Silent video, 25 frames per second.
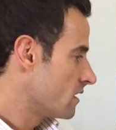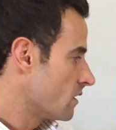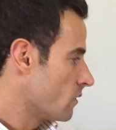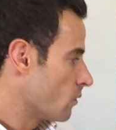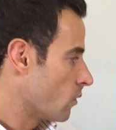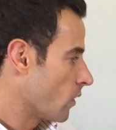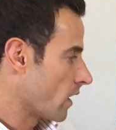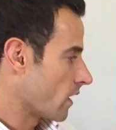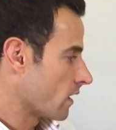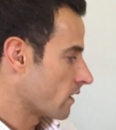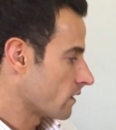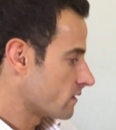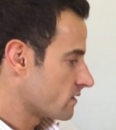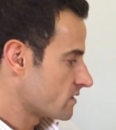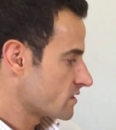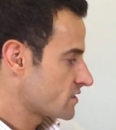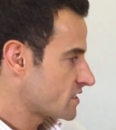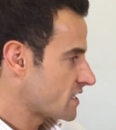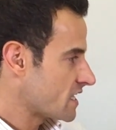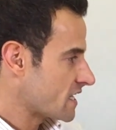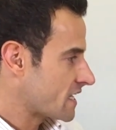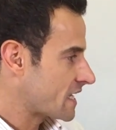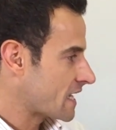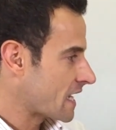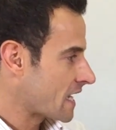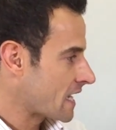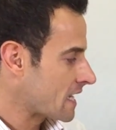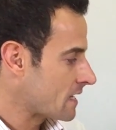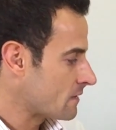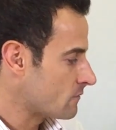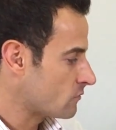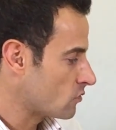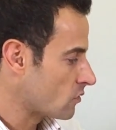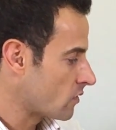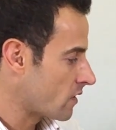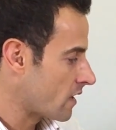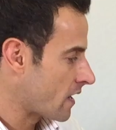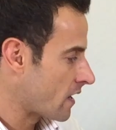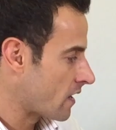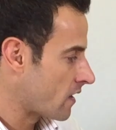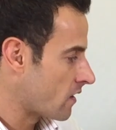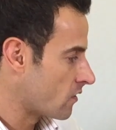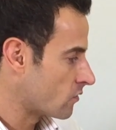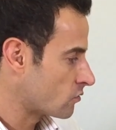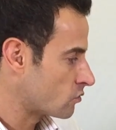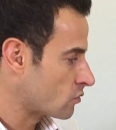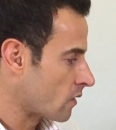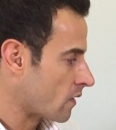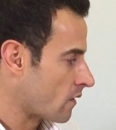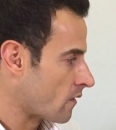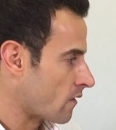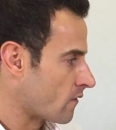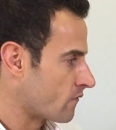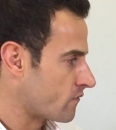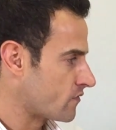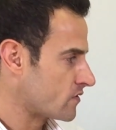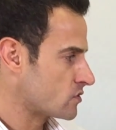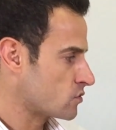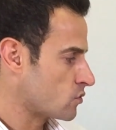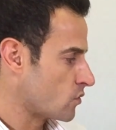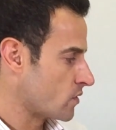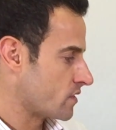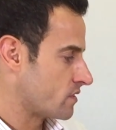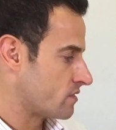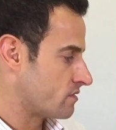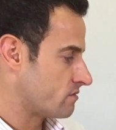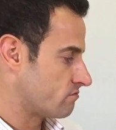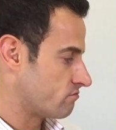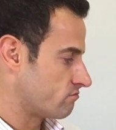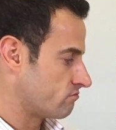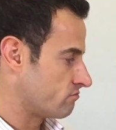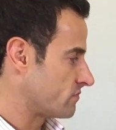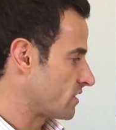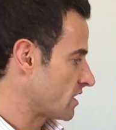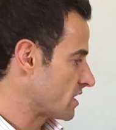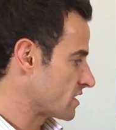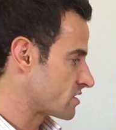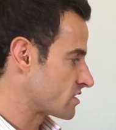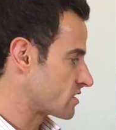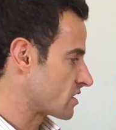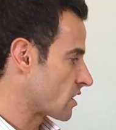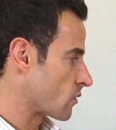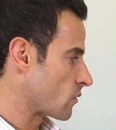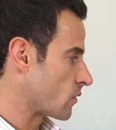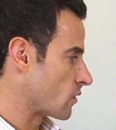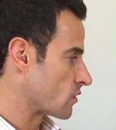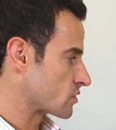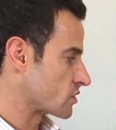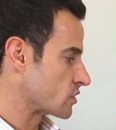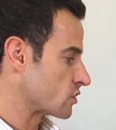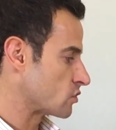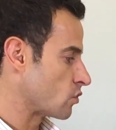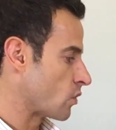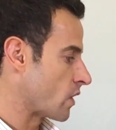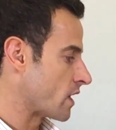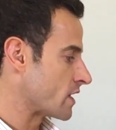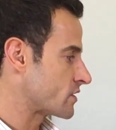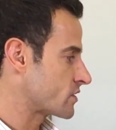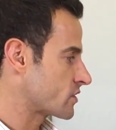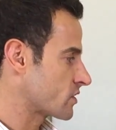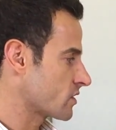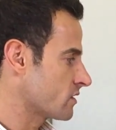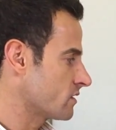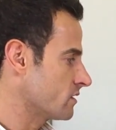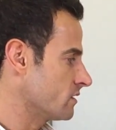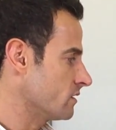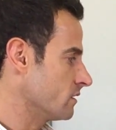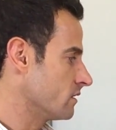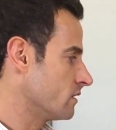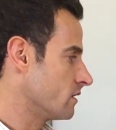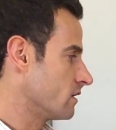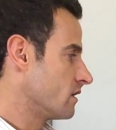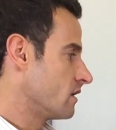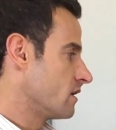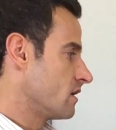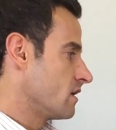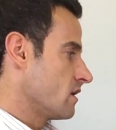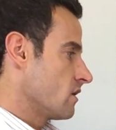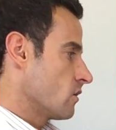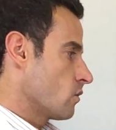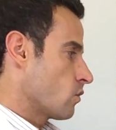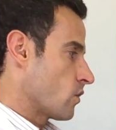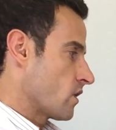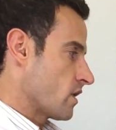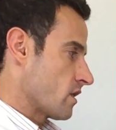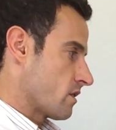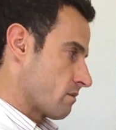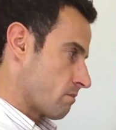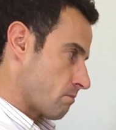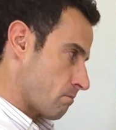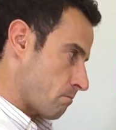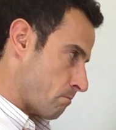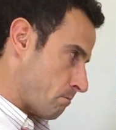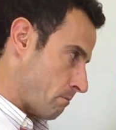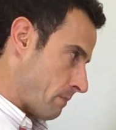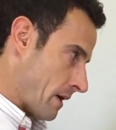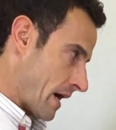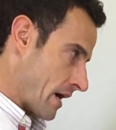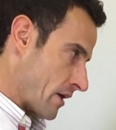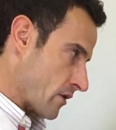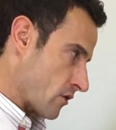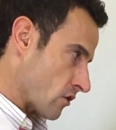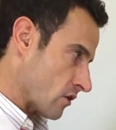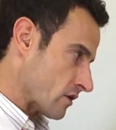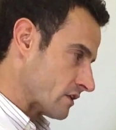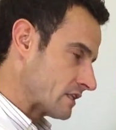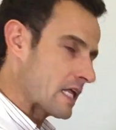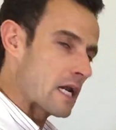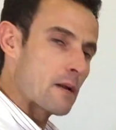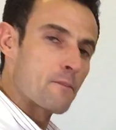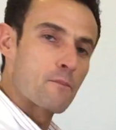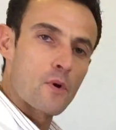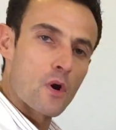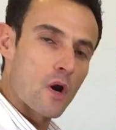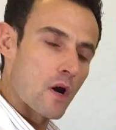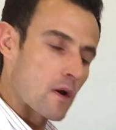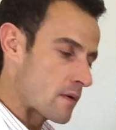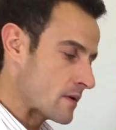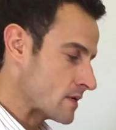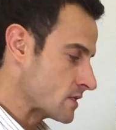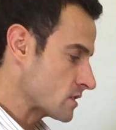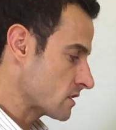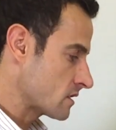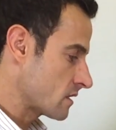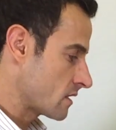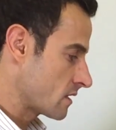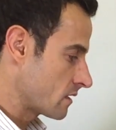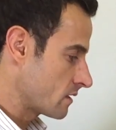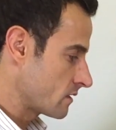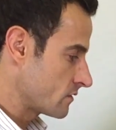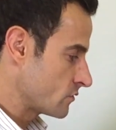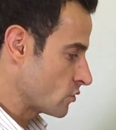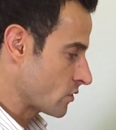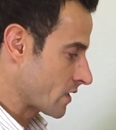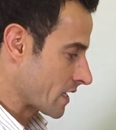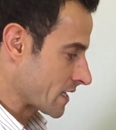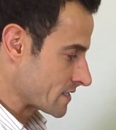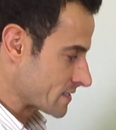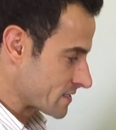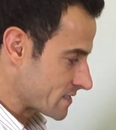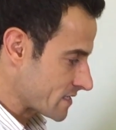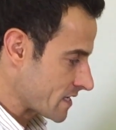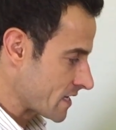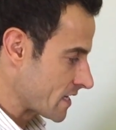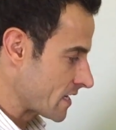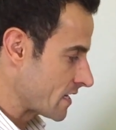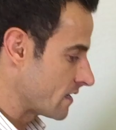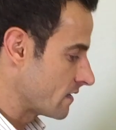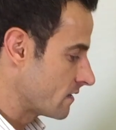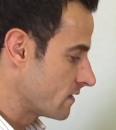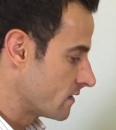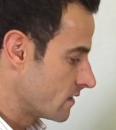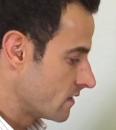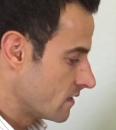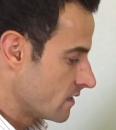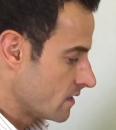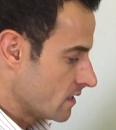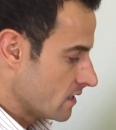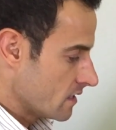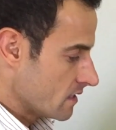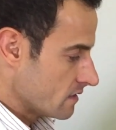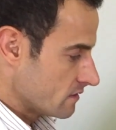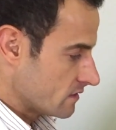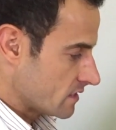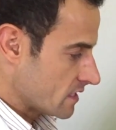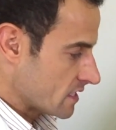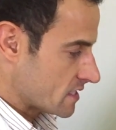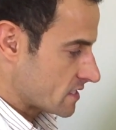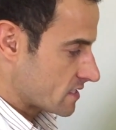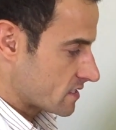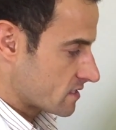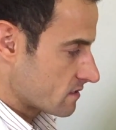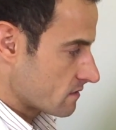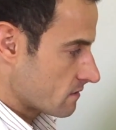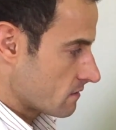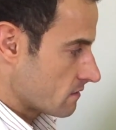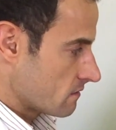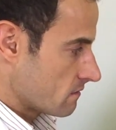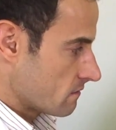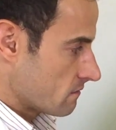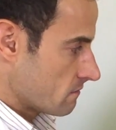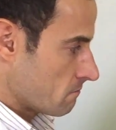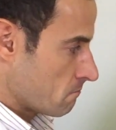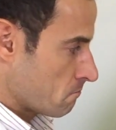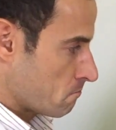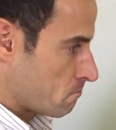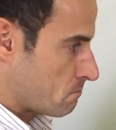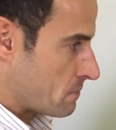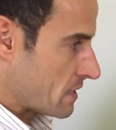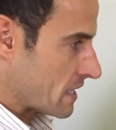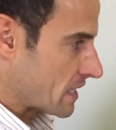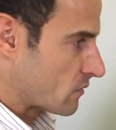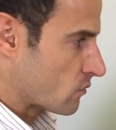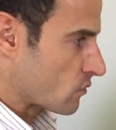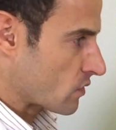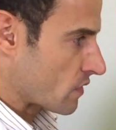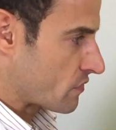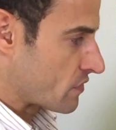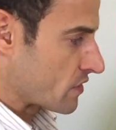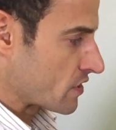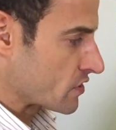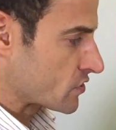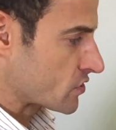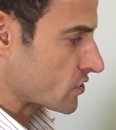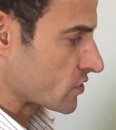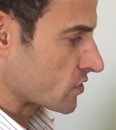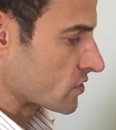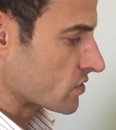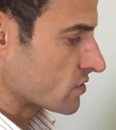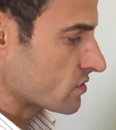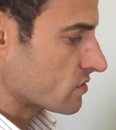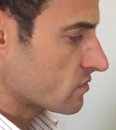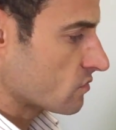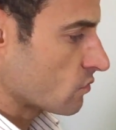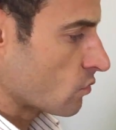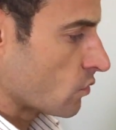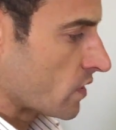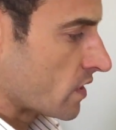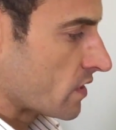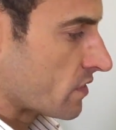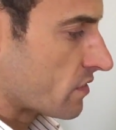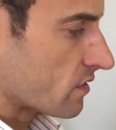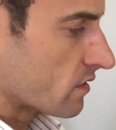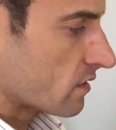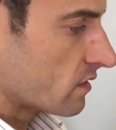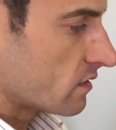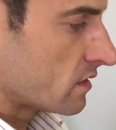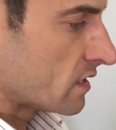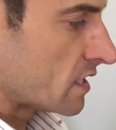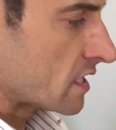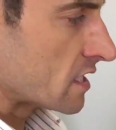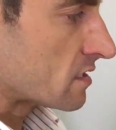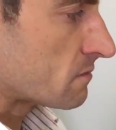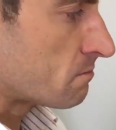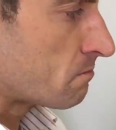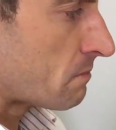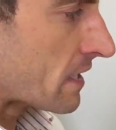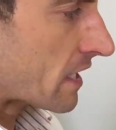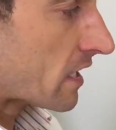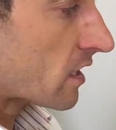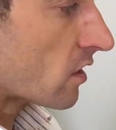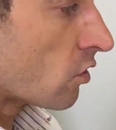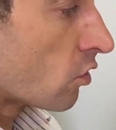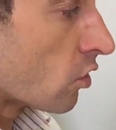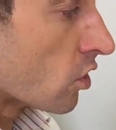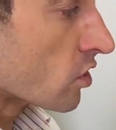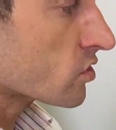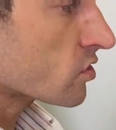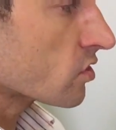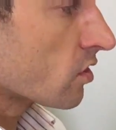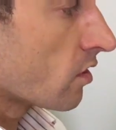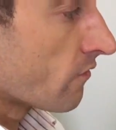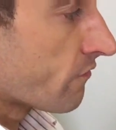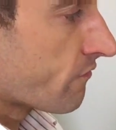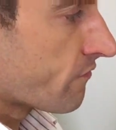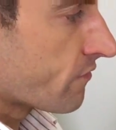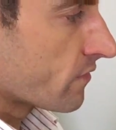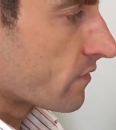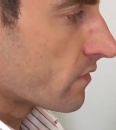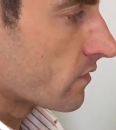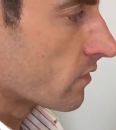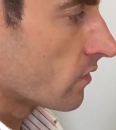Well, she came to our office with this terrible situation, with periodontal problems. You can see these big rotations with this big loss of